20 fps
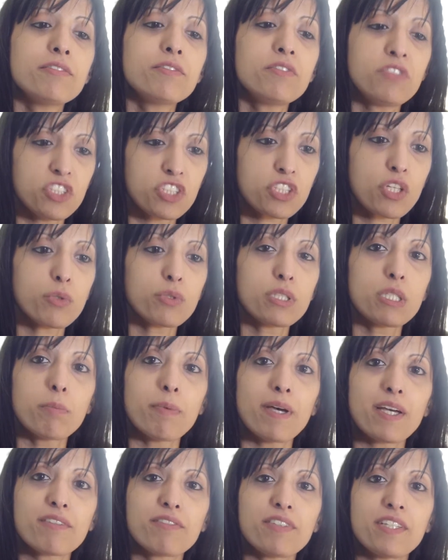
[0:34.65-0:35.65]
Just go to the
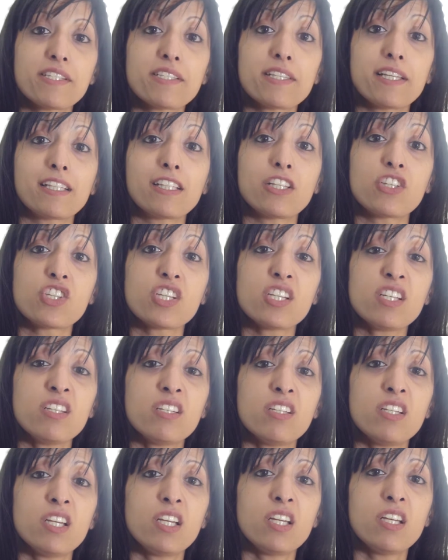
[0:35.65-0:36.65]
back for your signature.
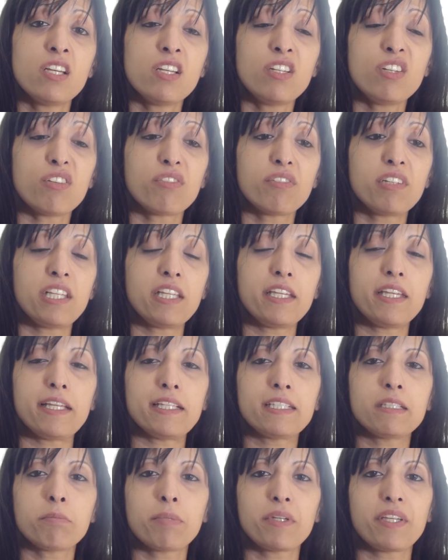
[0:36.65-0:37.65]
Not really
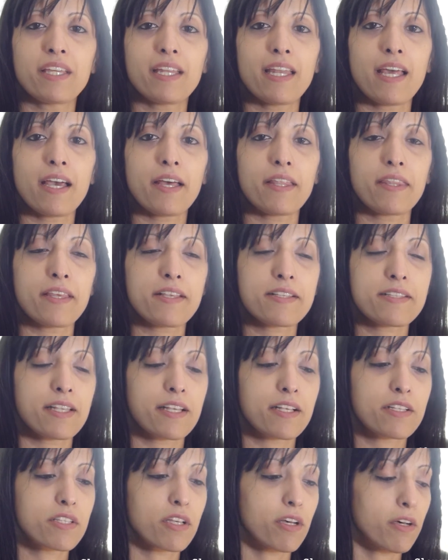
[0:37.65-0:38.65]
needed, but you know how these
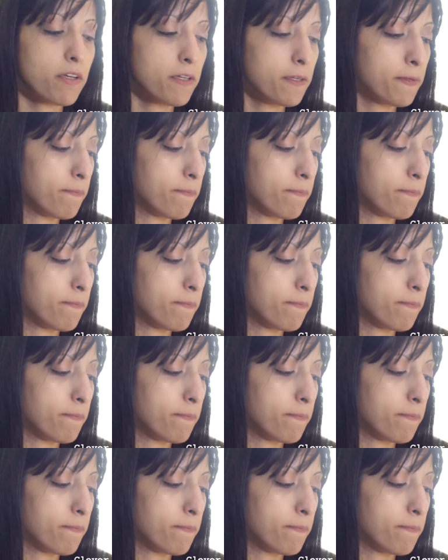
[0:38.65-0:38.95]
things are.